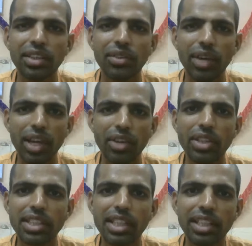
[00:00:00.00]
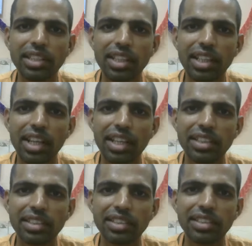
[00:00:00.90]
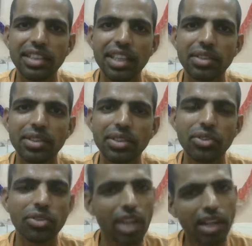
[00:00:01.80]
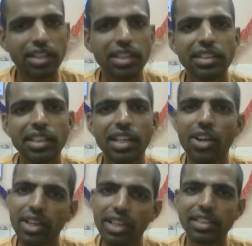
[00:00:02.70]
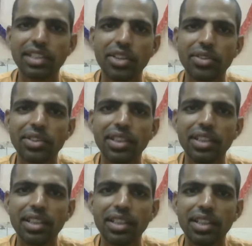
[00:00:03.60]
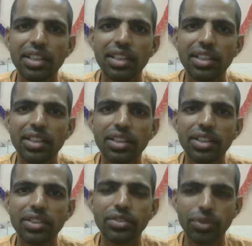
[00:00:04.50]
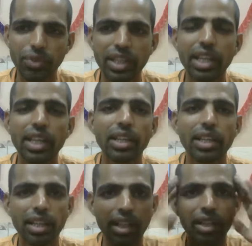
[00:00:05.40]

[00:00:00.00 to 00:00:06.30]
Why you are chanting 3 lakhs? You chant 16 round and serve. So one can